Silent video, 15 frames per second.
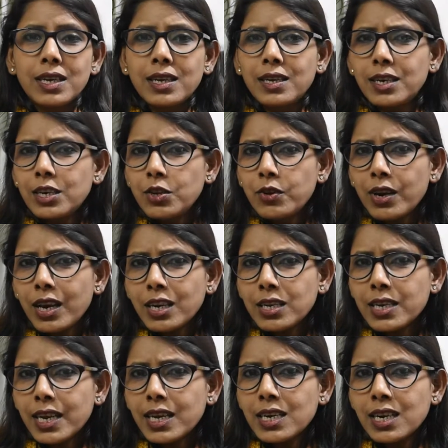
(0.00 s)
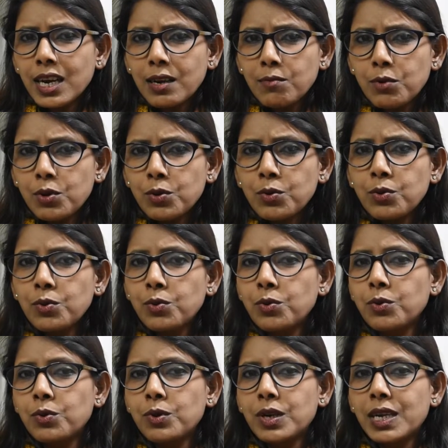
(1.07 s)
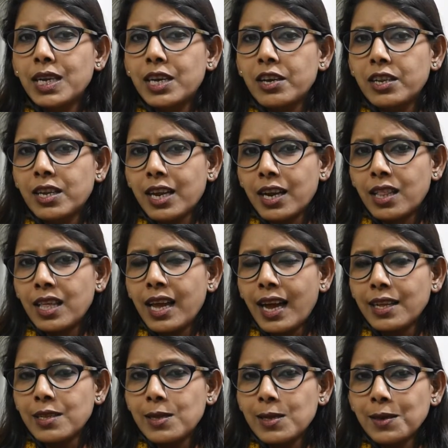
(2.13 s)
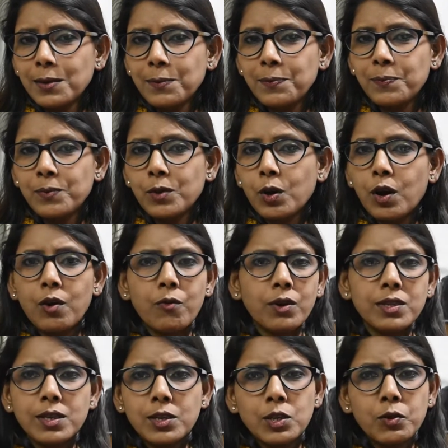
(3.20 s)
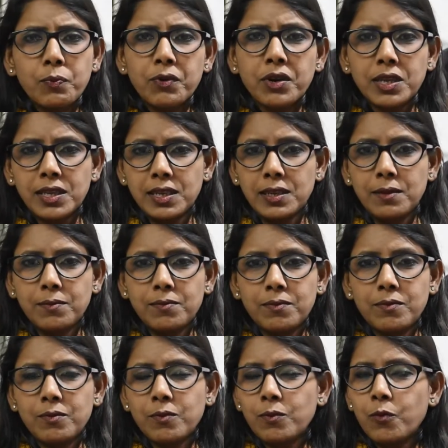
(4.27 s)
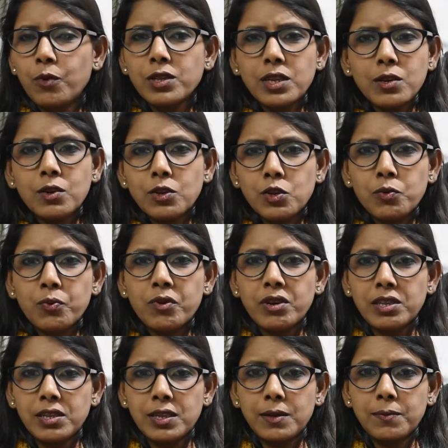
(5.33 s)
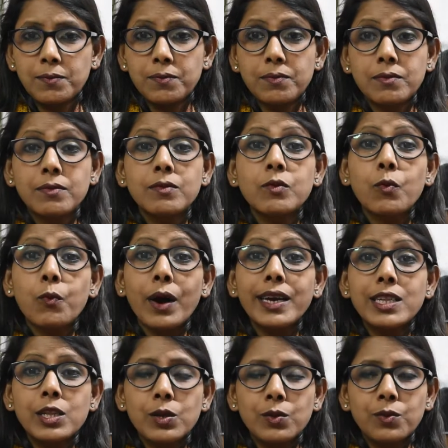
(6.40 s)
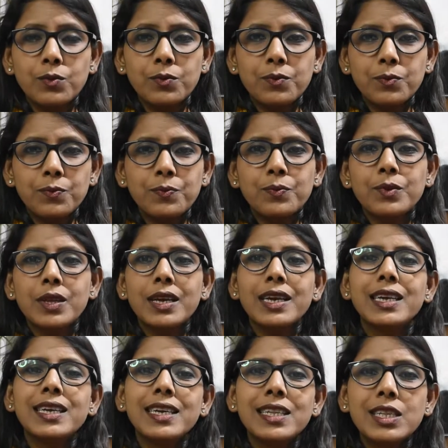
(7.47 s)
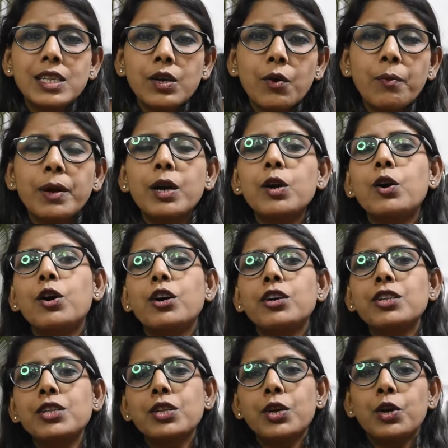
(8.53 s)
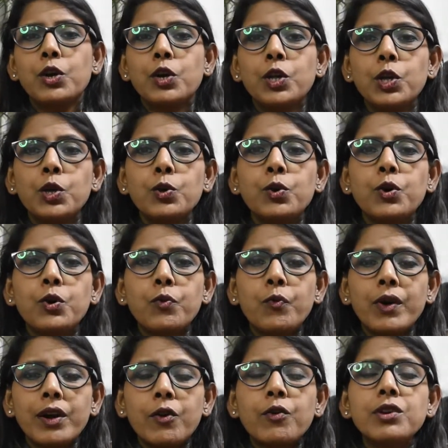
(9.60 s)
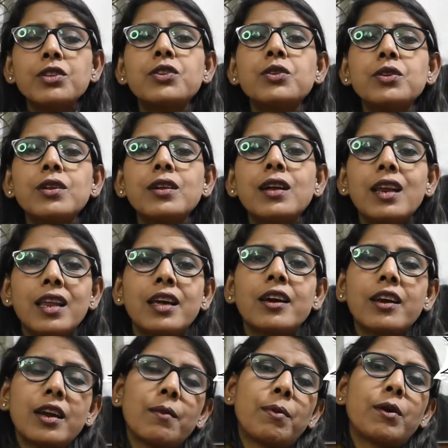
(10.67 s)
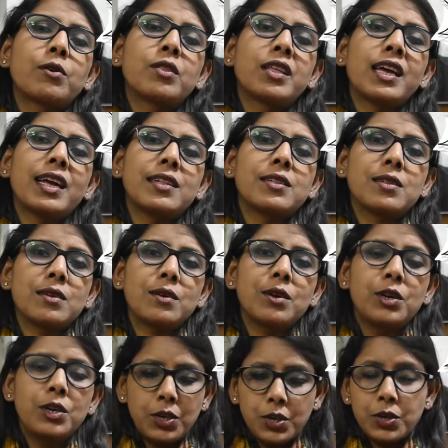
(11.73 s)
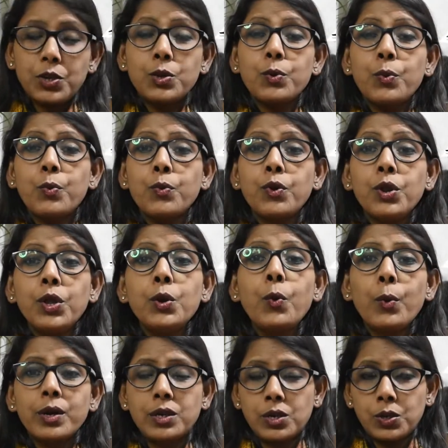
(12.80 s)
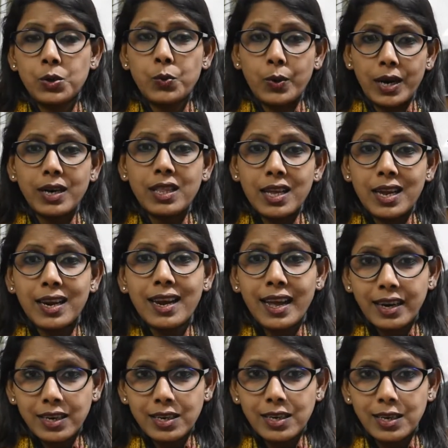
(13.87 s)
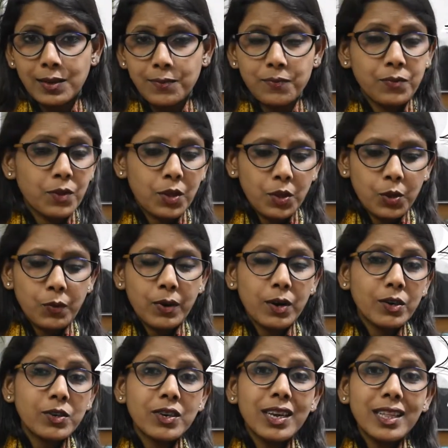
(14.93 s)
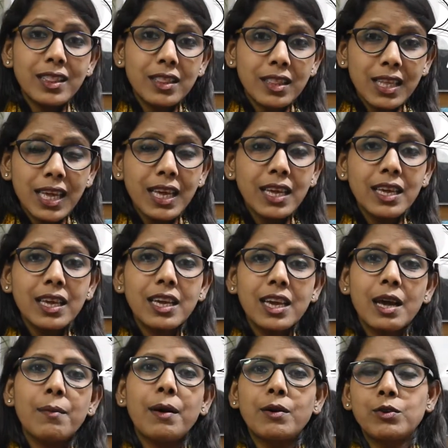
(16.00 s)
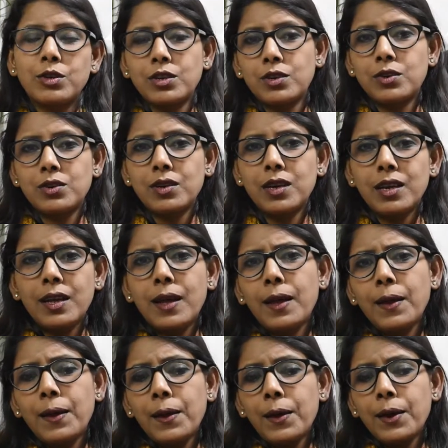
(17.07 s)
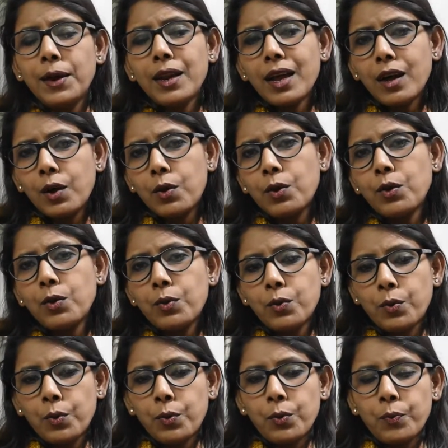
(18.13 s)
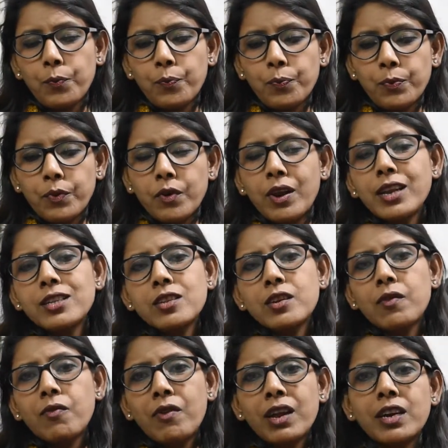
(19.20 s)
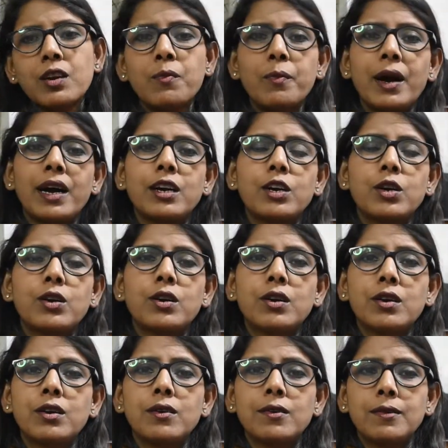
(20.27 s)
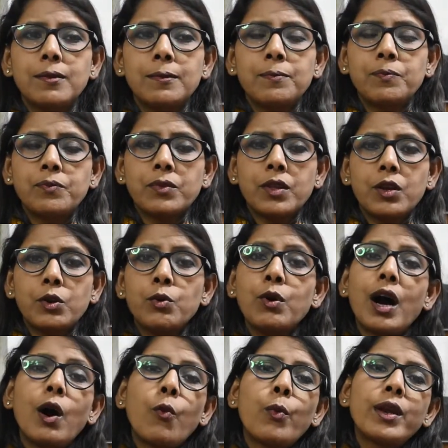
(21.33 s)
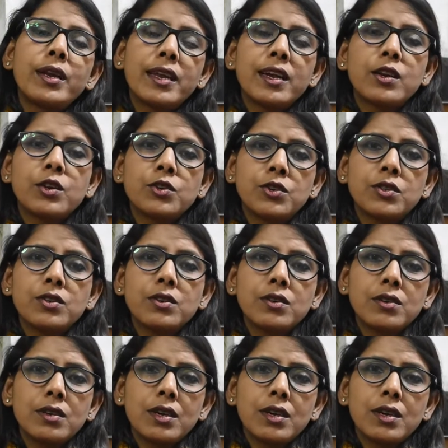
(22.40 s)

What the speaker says: Did you really take time to get the answer, or was it super easy? Was it not super easy? Why so? So because you were crystal clear about the answer. You knew it, you had the clarity, you were not really thinking about it. Now, let's reflect back to how we take decisions.